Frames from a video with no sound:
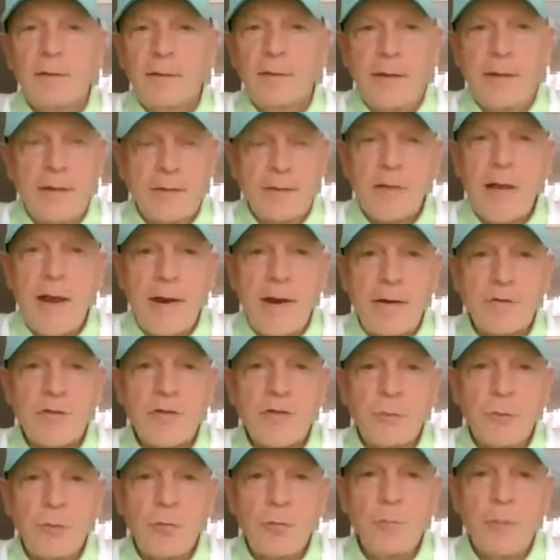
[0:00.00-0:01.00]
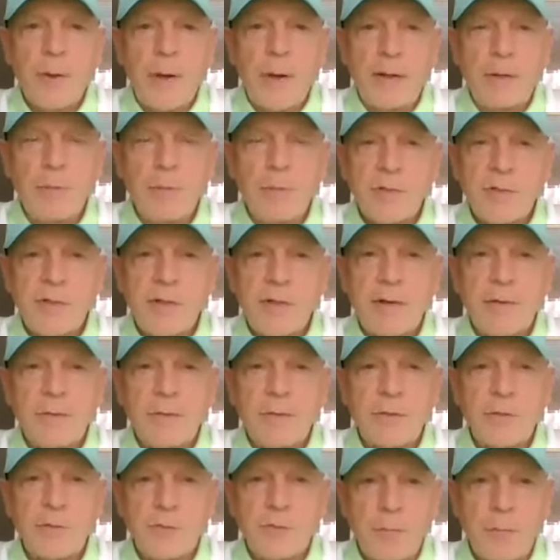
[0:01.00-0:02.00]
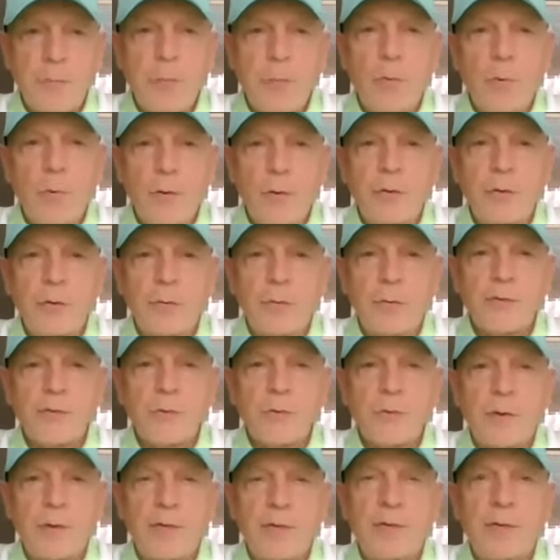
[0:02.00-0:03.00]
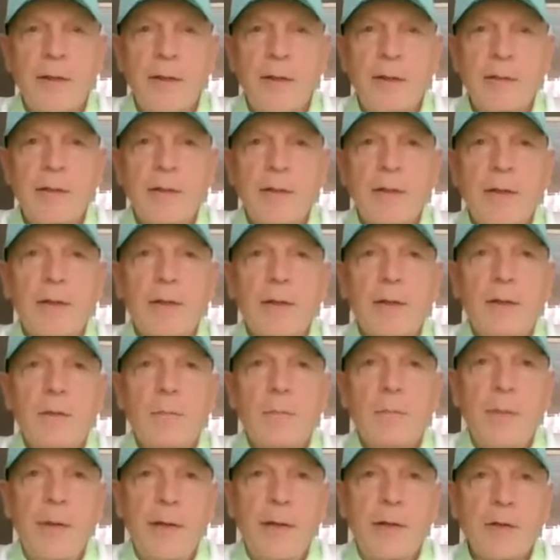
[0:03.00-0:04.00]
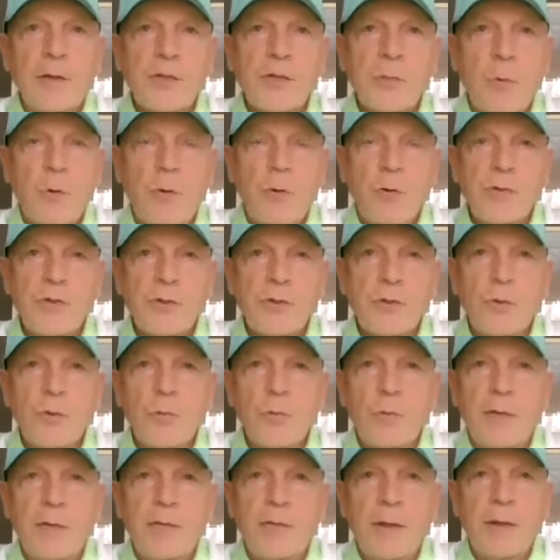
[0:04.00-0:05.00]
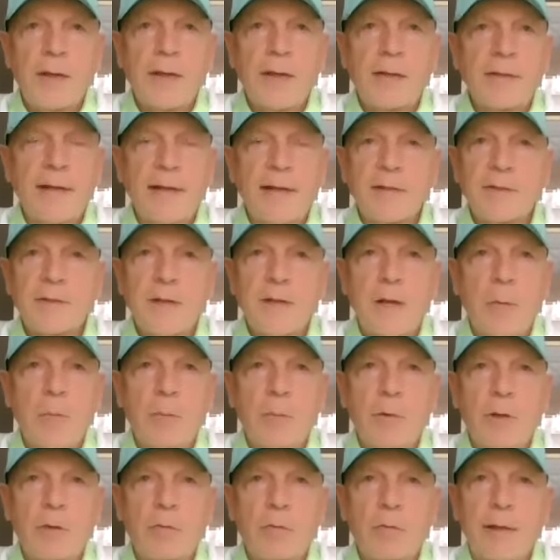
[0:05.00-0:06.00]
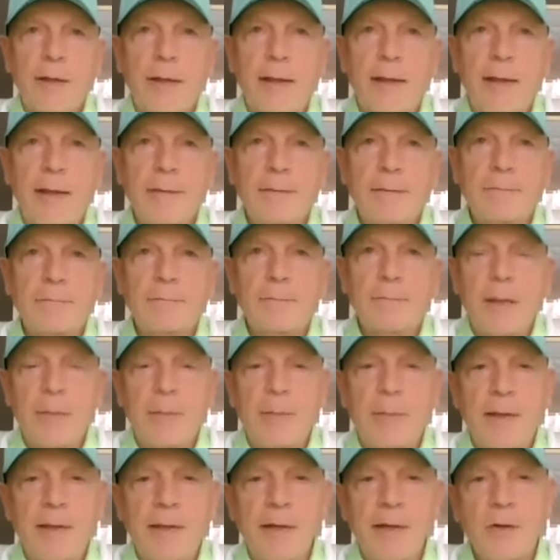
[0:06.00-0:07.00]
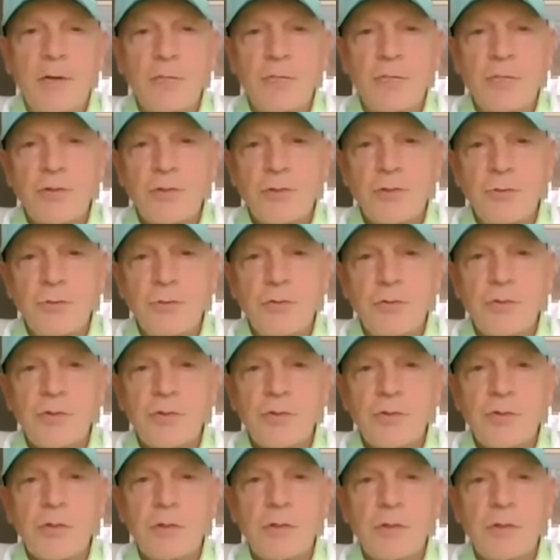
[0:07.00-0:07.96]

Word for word: the entire student body was there to support you. So I think being a small school, I think at that time we only had maybe 800 students.